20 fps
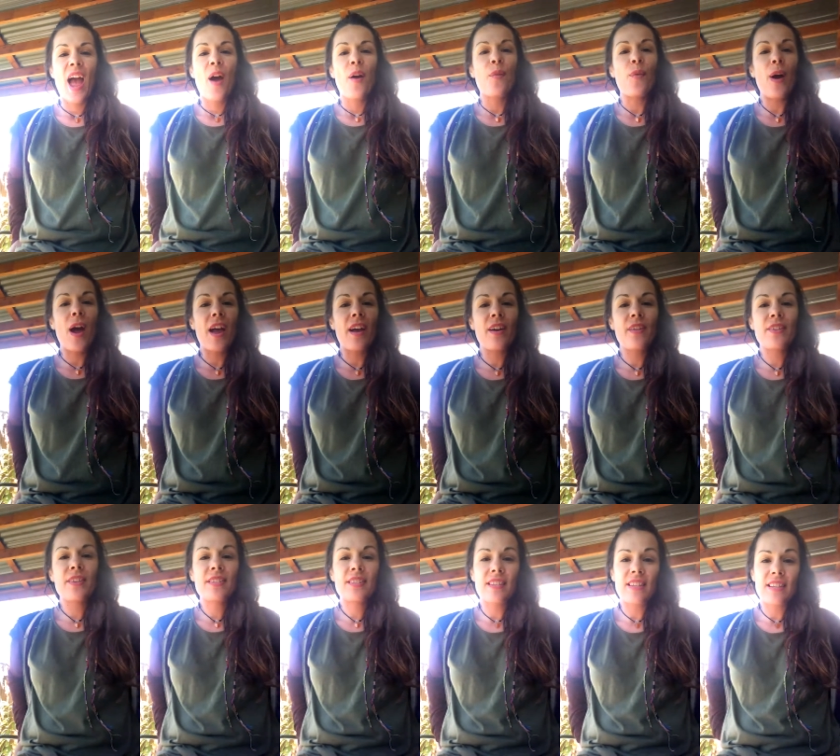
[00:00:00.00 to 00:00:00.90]
while
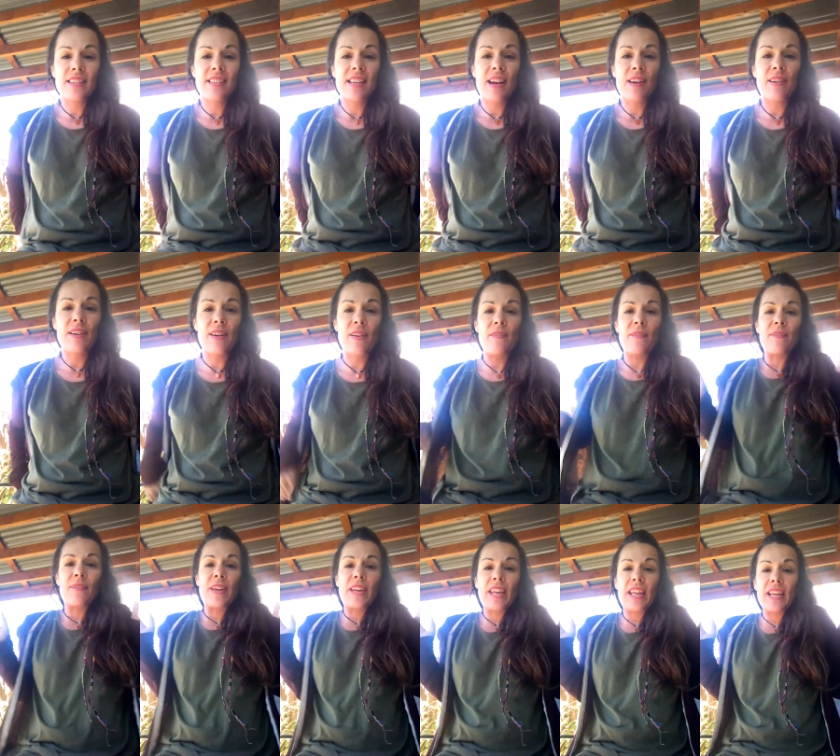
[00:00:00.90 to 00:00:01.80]
the sun is out. And in
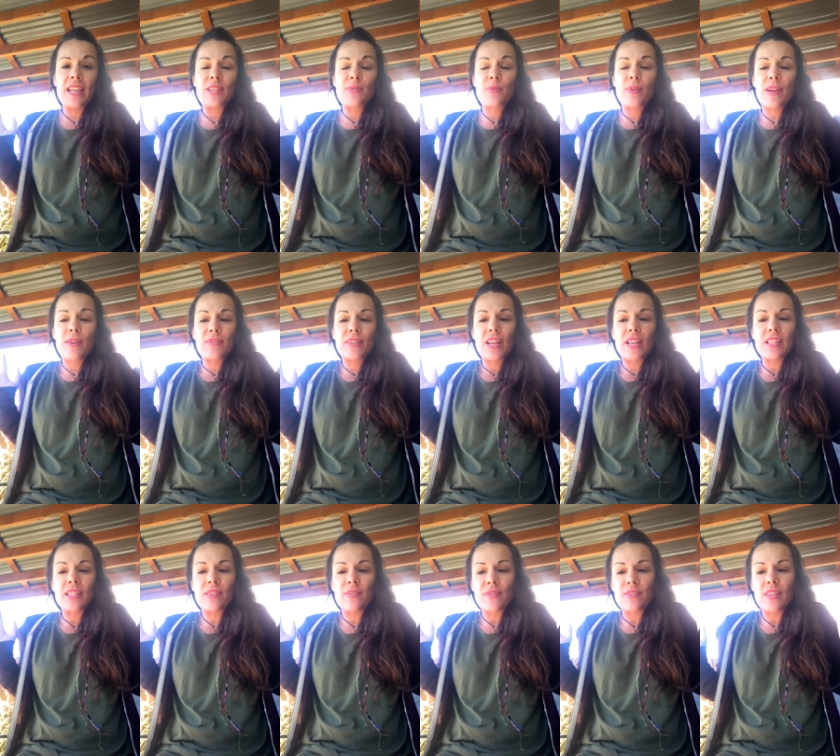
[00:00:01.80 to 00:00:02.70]
Phoenix, we have
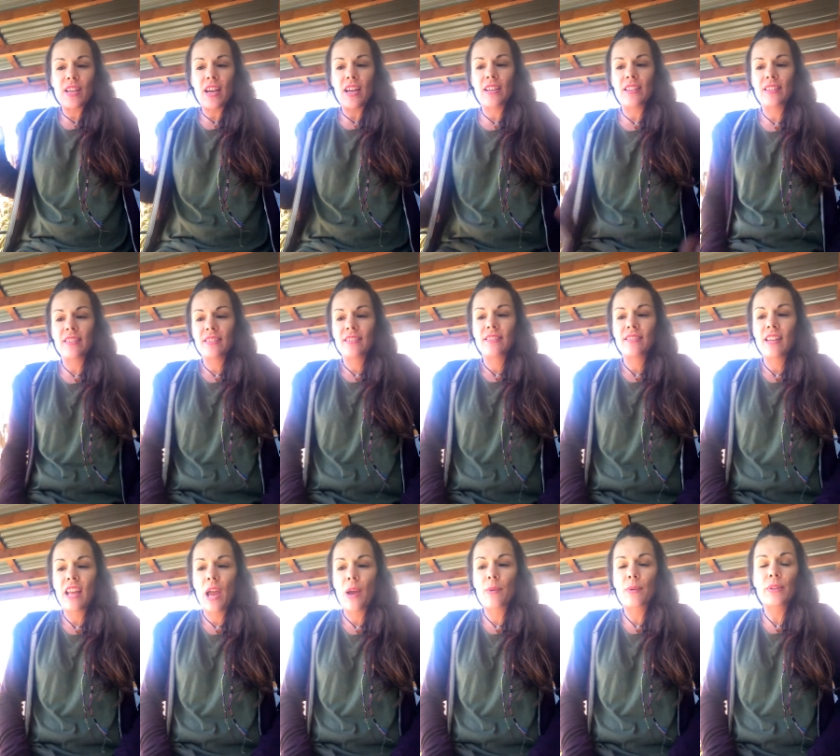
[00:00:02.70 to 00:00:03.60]
tons of sun.
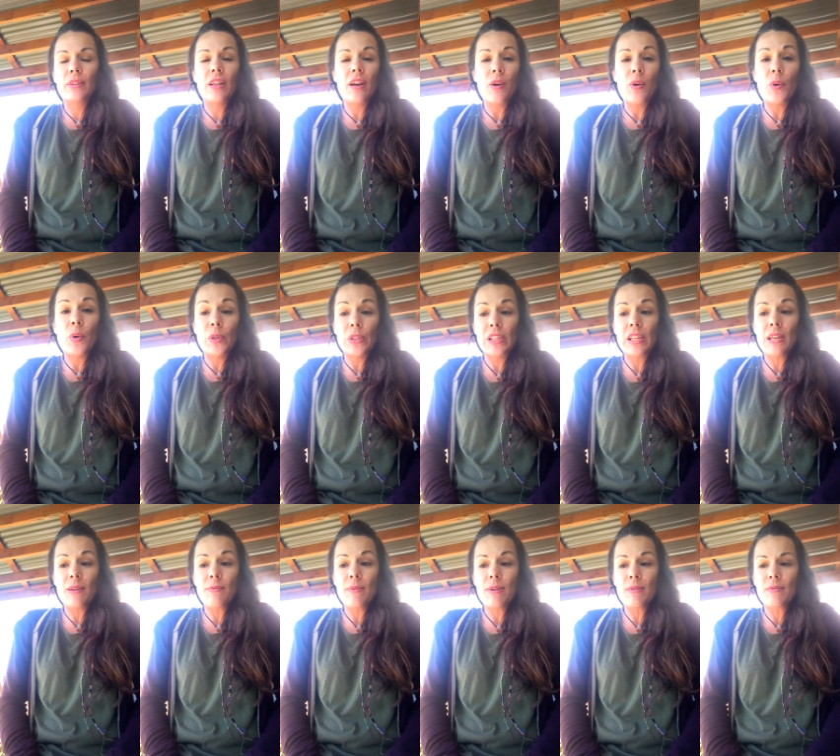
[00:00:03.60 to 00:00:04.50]
I will not
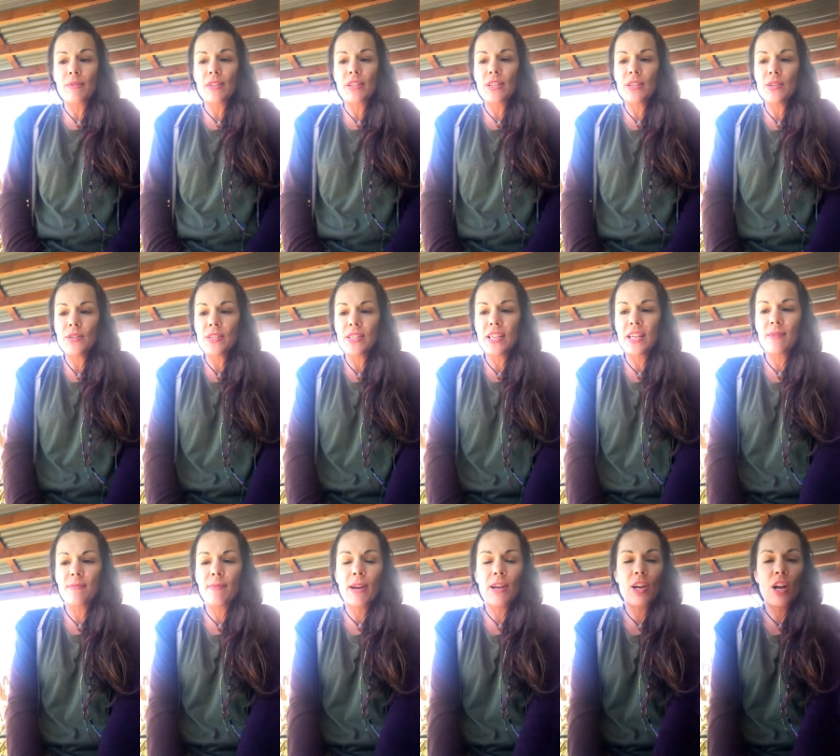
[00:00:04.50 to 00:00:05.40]
only be
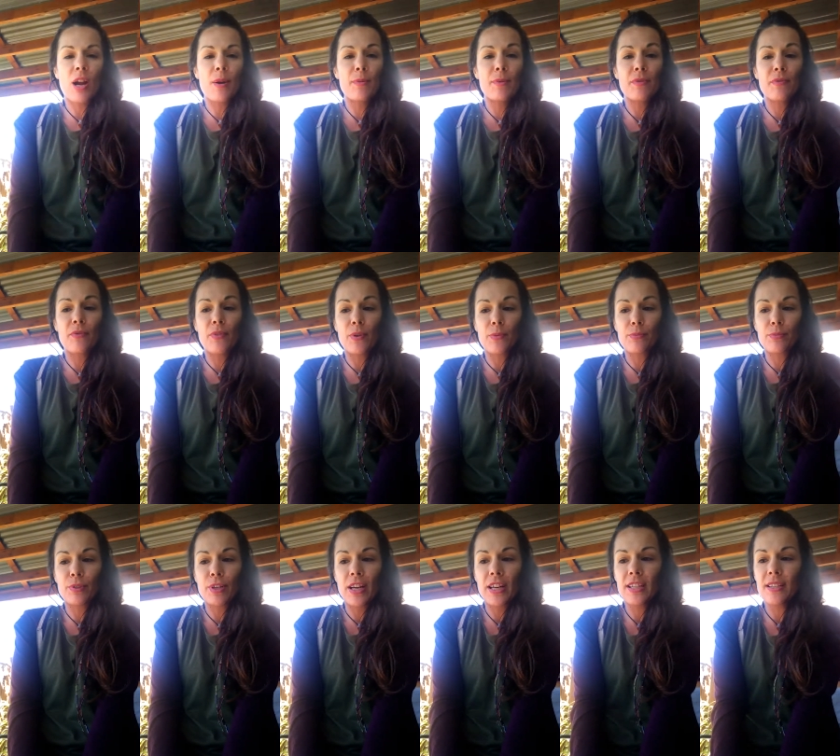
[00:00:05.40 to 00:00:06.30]
reducing my carbon
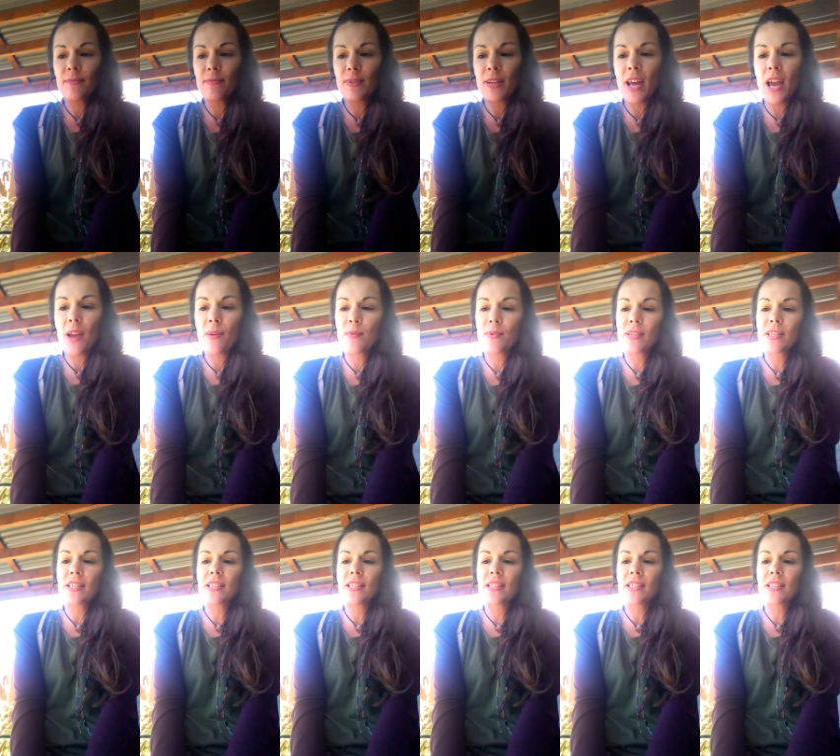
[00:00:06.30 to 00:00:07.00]
footprint, but I will